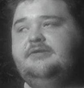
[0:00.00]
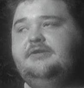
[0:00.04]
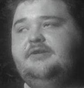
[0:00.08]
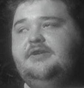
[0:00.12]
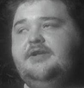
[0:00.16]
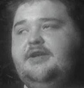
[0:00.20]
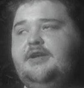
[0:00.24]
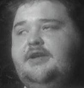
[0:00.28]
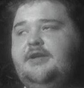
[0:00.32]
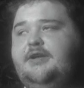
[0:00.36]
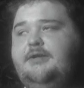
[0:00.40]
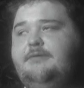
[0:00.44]

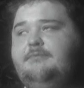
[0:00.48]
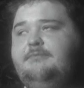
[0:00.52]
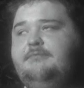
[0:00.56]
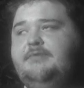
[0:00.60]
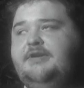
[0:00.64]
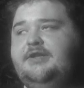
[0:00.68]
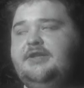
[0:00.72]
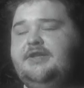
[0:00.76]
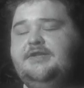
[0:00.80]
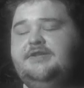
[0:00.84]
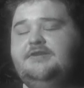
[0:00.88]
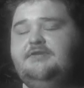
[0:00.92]
uh,
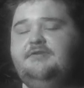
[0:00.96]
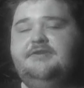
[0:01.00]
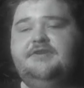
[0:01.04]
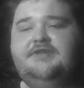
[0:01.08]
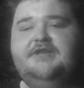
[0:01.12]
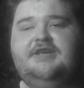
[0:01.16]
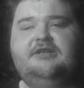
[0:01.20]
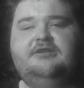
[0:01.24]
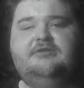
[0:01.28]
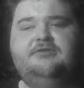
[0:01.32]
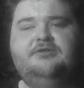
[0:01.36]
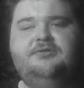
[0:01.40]
I guess you
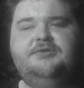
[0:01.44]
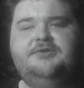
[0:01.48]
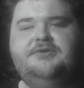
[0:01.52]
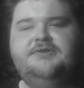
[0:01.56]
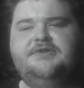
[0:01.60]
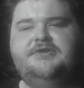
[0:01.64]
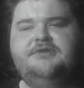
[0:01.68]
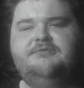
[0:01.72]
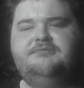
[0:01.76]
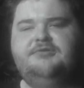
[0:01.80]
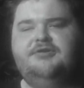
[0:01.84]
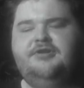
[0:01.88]
could download
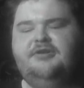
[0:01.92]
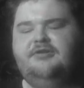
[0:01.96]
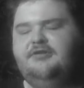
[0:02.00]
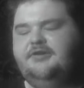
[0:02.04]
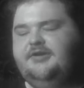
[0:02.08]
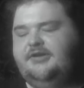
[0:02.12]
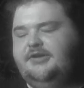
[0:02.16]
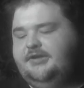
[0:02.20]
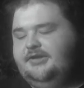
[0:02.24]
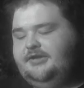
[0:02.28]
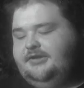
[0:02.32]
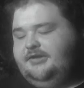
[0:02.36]
it
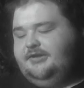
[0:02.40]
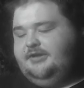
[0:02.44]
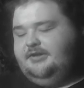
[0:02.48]
somewhere.